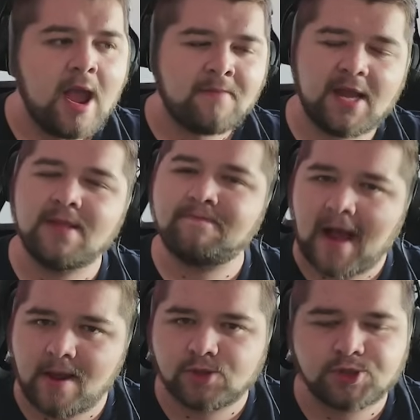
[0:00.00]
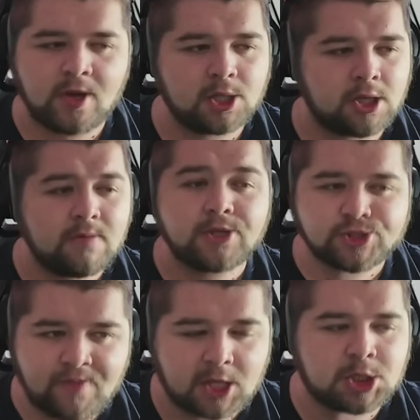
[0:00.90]
but in the balanced version
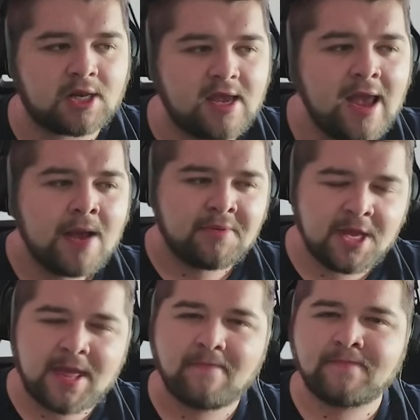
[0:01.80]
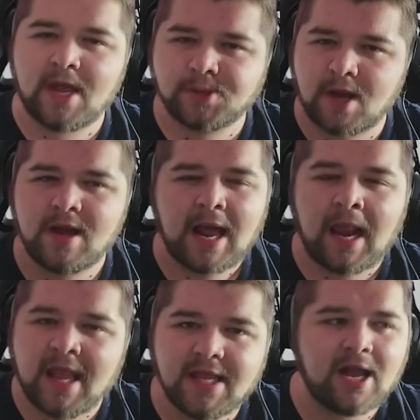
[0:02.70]
especially, we need that bit of a
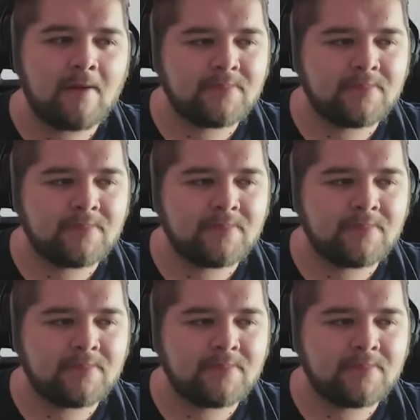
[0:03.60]
link up